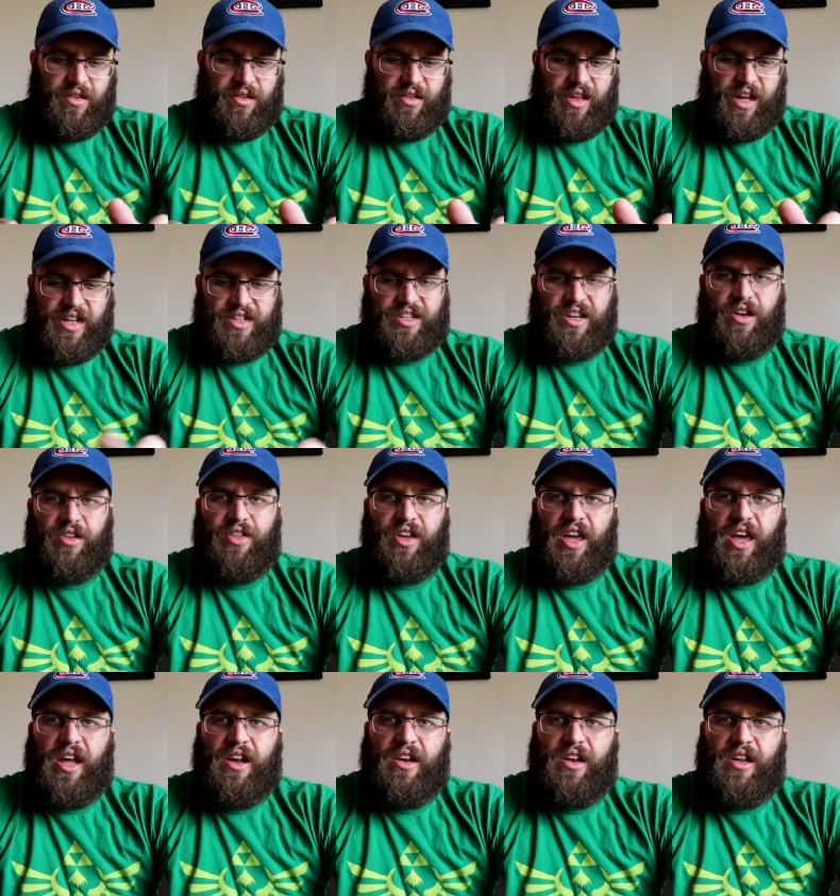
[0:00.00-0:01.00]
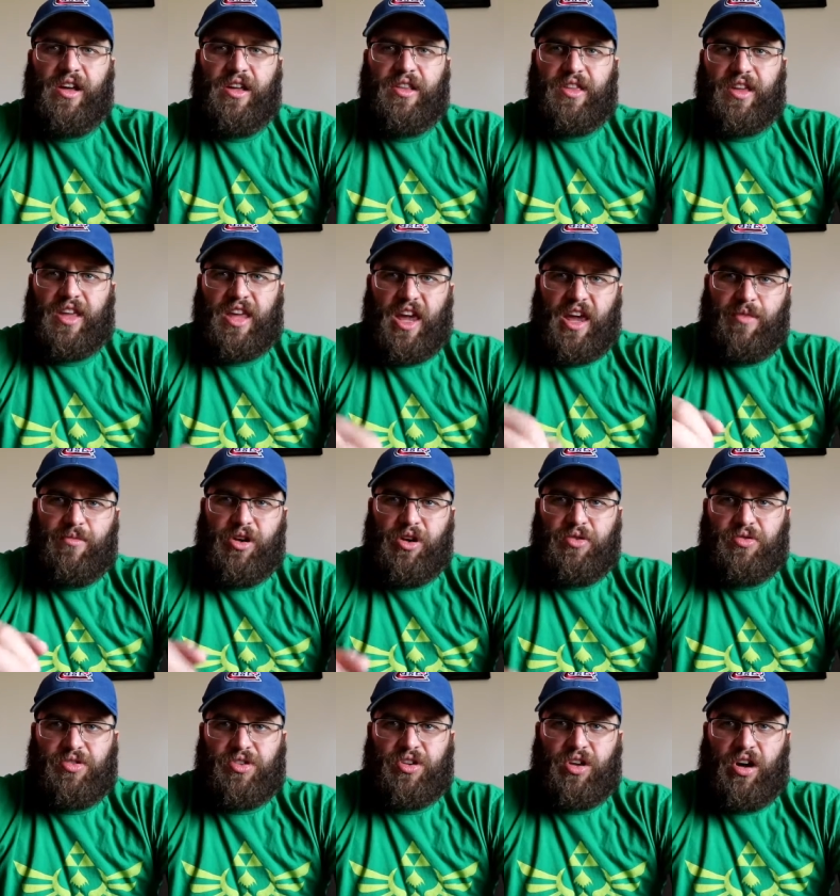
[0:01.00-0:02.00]
That's how they ended it. They came
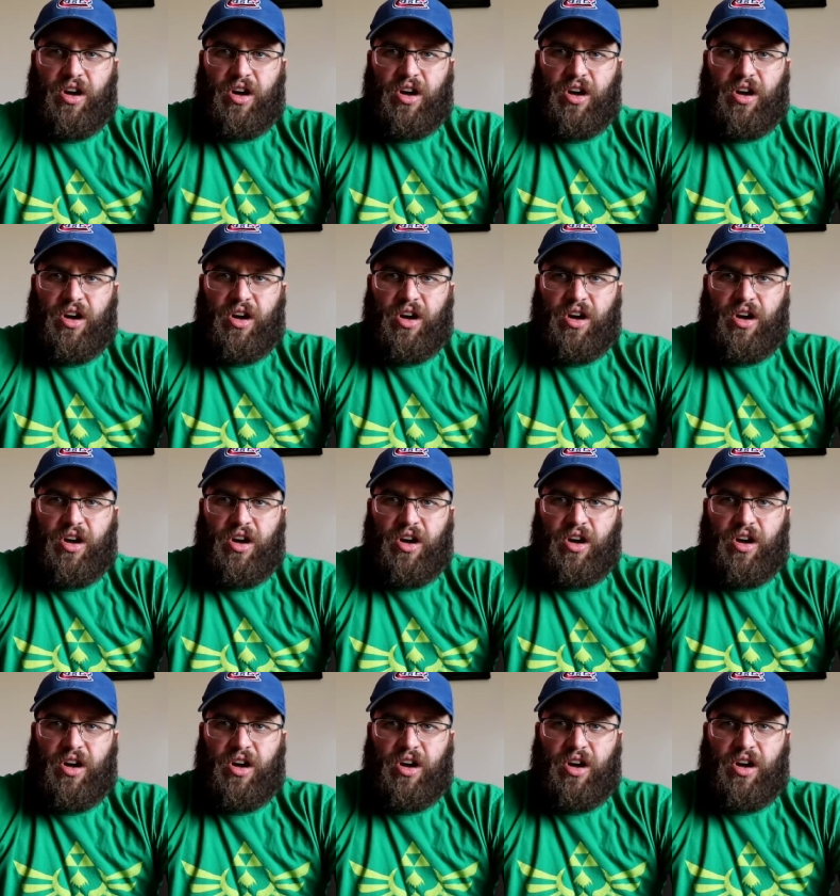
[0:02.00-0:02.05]
out and